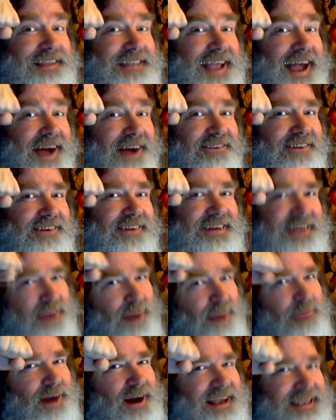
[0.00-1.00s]
that one.
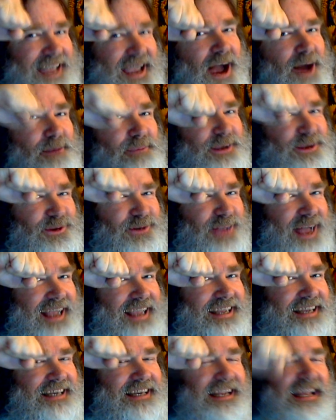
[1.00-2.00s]
Come on, tell me you
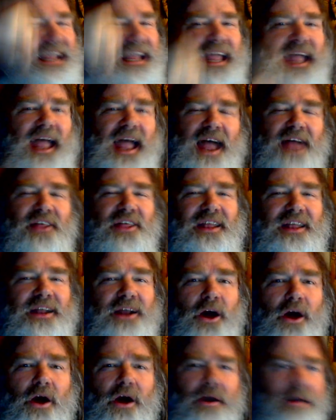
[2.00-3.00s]
like it. And then,
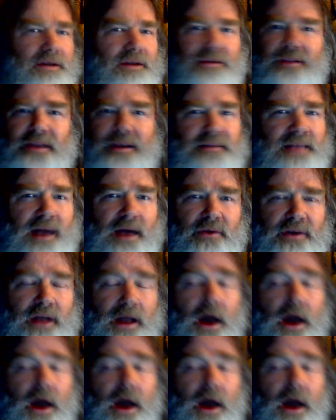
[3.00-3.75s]
oh, you don't like that one?